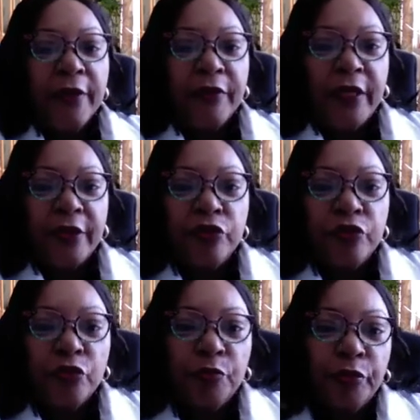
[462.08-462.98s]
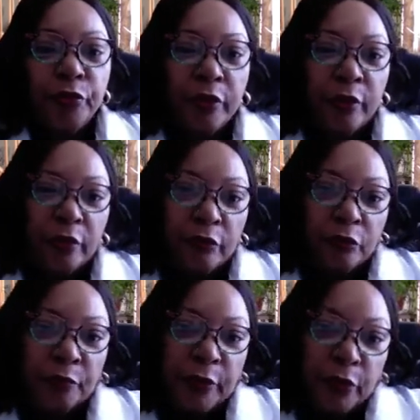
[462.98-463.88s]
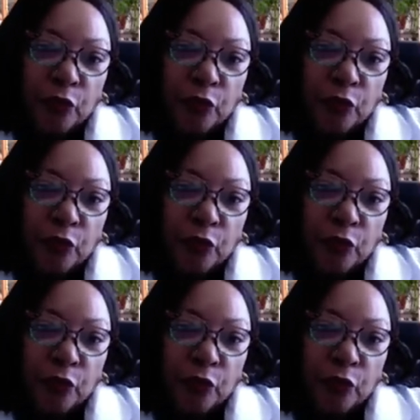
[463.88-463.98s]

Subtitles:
that you'll put a little